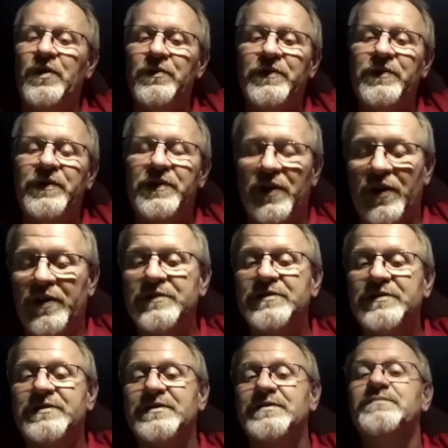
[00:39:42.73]
the
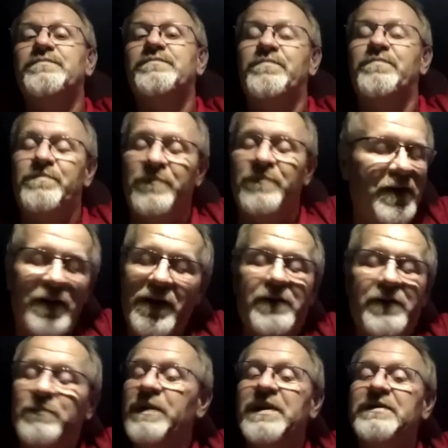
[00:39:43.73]
costs, and
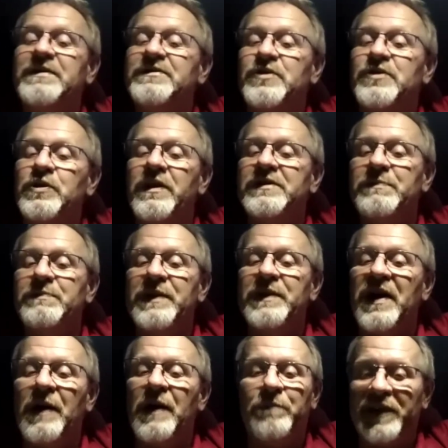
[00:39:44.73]
it's
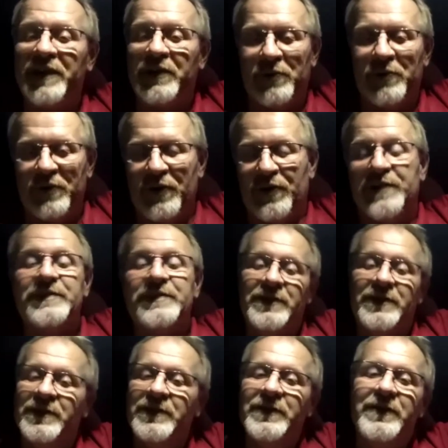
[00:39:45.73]
monopoly going on,
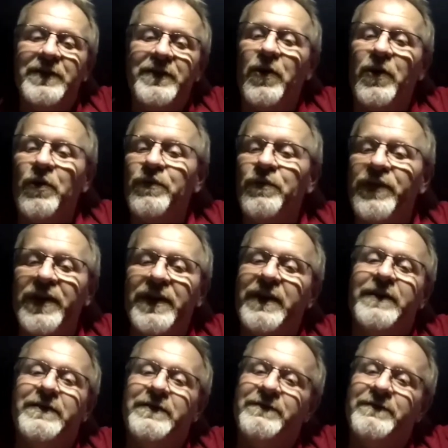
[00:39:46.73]
the whole thing.